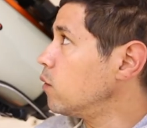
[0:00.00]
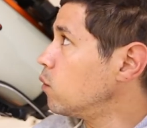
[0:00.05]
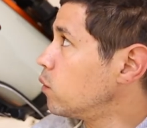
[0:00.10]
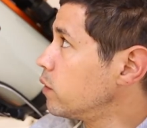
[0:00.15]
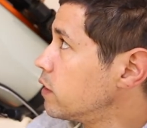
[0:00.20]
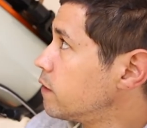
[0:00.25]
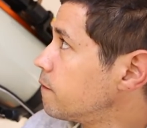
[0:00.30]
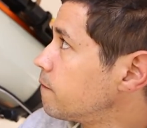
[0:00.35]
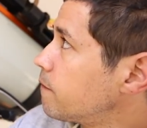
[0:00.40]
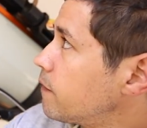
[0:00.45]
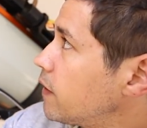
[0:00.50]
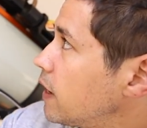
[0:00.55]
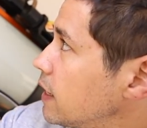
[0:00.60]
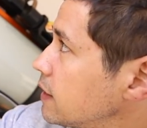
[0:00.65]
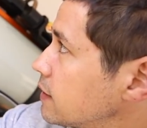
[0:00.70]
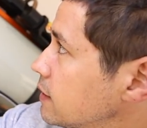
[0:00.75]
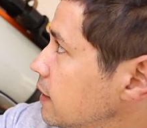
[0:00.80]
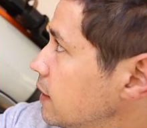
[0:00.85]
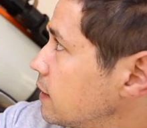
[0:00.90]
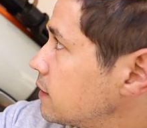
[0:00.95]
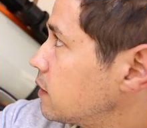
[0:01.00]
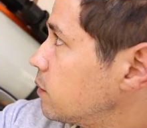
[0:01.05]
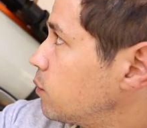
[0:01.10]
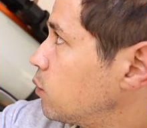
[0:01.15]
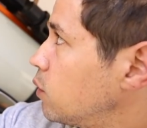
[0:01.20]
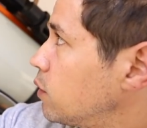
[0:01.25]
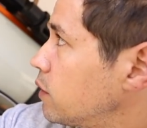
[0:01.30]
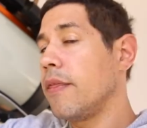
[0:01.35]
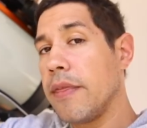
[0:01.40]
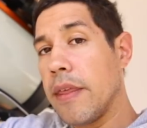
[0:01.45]
With the fast star
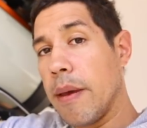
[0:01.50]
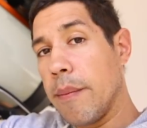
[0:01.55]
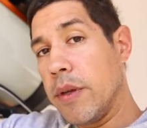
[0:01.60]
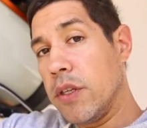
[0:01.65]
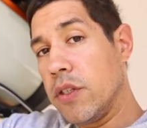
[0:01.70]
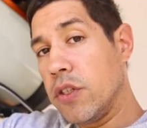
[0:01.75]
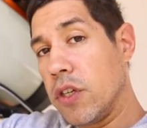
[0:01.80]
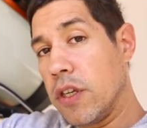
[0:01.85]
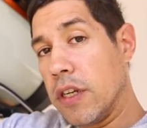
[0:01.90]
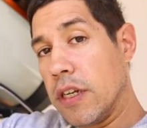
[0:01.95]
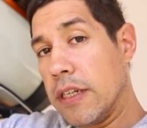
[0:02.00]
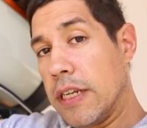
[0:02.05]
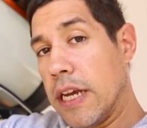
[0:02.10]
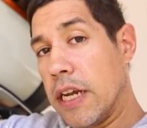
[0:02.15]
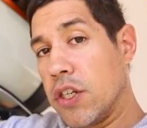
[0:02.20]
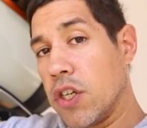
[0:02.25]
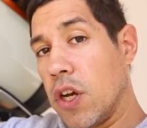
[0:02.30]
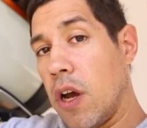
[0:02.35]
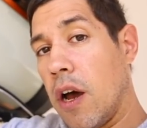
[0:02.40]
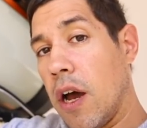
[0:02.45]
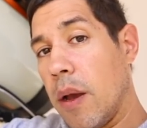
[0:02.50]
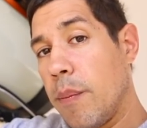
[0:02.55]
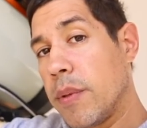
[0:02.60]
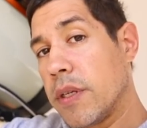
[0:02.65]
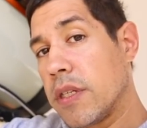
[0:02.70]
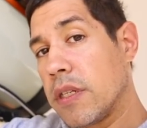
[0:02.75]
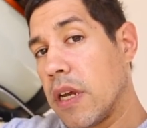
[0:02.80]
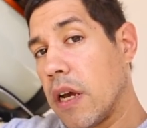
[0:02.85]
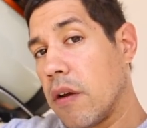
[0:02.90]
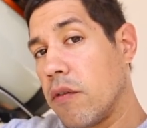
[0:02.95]
support, that means you can attach a
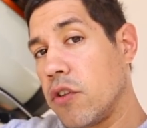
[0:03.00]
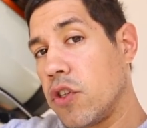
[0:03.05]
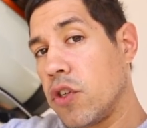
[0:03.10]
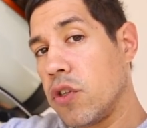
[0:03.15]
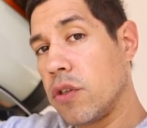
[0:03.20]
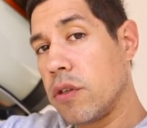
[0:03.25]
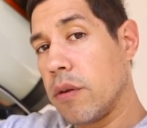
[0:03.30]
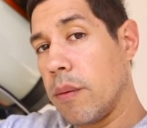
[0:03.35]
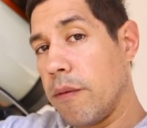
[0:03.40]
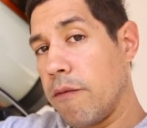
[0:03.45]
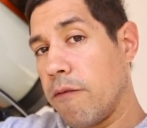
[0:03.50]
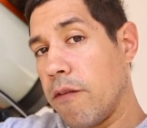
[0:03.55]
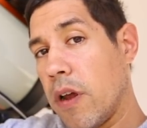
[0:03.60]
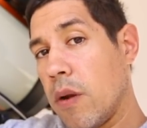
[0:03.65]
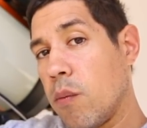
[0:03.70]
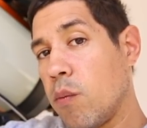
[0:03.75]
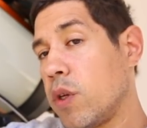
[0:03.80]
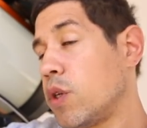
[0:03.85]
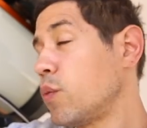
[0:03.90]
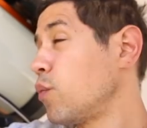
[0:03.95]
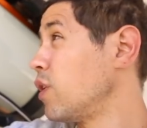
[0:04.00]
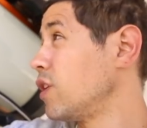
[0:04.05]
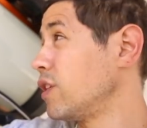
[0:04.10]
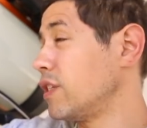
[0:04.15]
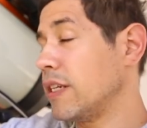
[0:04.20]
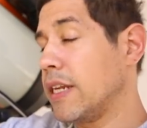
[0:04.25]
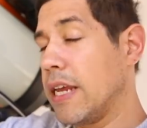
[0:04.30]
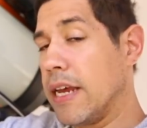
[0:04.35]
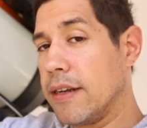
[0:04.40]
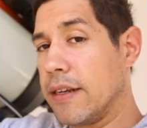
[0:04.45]
hyperstar reducer at the front, which
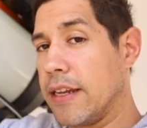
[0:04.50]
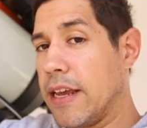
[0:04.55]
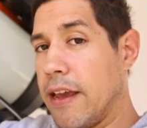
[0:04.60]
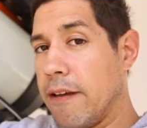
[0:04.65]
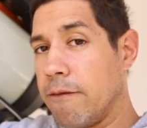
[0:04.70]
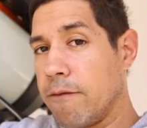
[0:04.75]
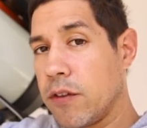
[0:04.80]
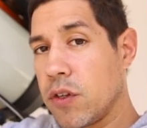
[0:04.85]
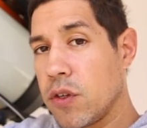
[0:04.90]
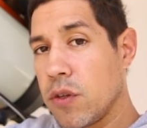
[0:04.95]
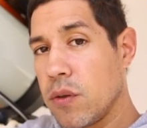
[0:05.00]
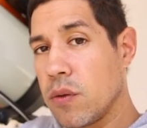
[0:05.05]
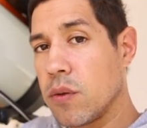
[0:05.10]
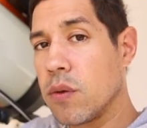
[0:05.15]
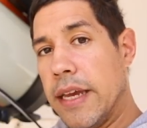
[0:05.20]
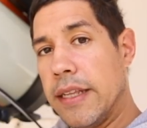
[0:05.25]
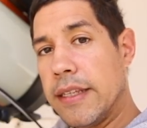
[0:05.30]
brings it down to F2.